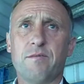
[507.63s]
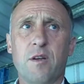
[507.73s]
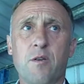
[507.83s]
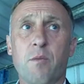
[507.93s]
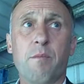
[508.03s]

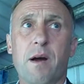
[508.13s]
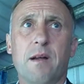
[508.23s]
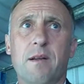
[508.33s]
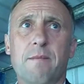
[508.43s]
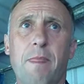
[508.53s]
a number,
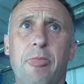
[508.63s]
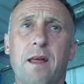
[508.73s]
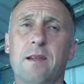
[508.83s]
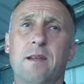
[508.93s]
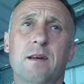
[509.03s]

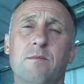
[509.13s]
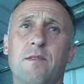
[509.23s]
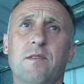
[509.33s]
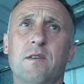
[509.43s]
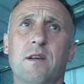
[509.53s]
and
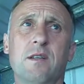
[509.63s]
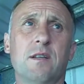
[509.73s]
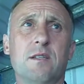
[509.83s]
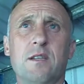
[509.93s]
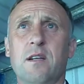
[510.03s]

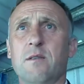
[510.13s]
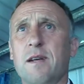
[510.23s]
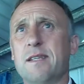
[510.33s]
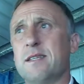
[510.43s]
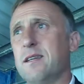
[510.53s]
it's, you know,
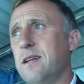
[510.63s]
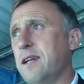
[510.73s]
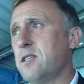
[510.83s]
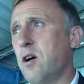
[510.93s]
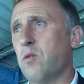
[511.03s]
it's
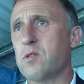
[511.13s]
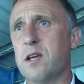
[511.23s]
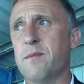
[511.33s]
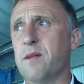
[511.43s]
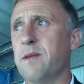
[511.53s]
the whole
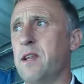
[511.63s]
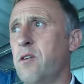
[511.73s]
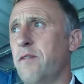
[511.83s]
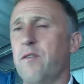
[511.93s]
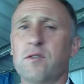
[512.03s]
team at the minute
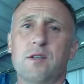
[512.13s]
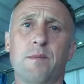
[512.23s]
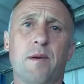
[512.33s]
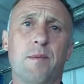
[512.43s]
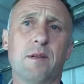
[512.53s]
not functioning
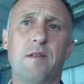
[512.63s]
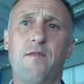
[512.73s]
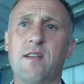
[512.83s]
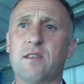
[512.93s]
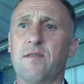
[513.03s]
properly
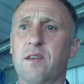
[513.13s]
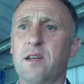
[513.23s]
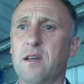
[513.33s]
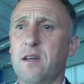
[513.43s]
defensively,